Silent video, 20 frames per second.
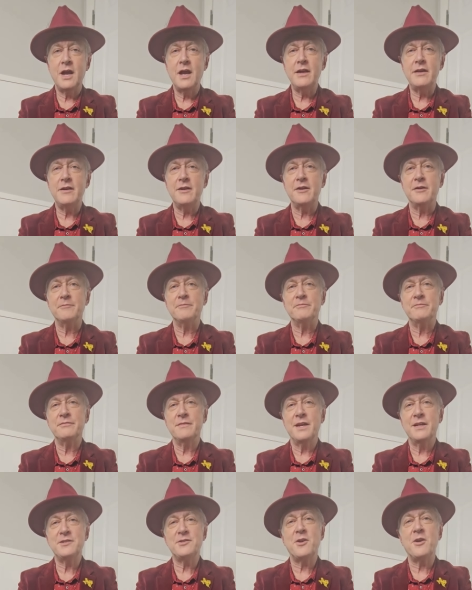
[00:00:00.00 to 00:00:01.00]
Hi
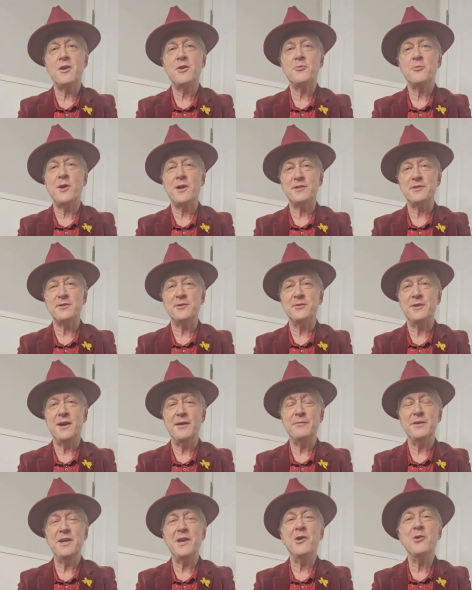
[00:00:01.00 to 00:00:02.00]
there, it's Harla
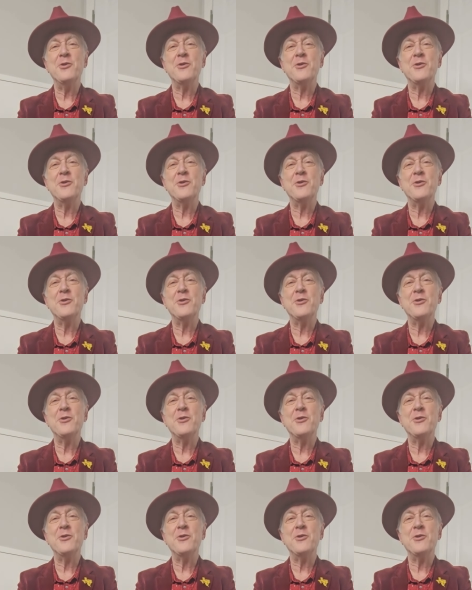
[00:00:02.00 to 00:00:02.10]
Russell. I'm the